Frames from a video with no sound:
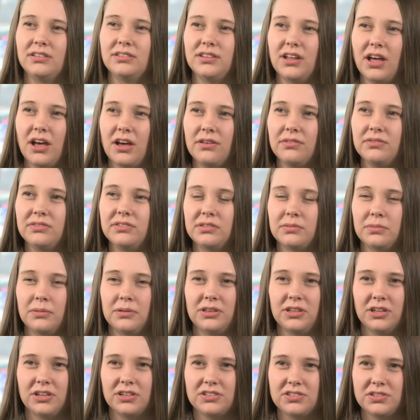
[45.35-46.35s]
loves
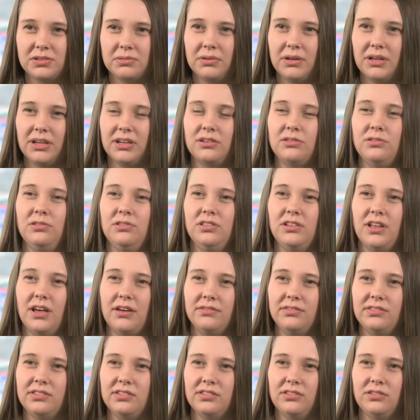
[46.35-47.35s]
what they're doing, who
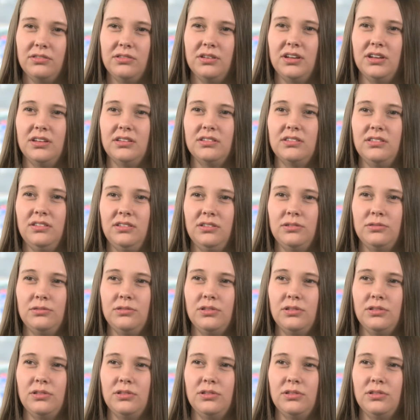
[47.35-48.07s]
loves students, who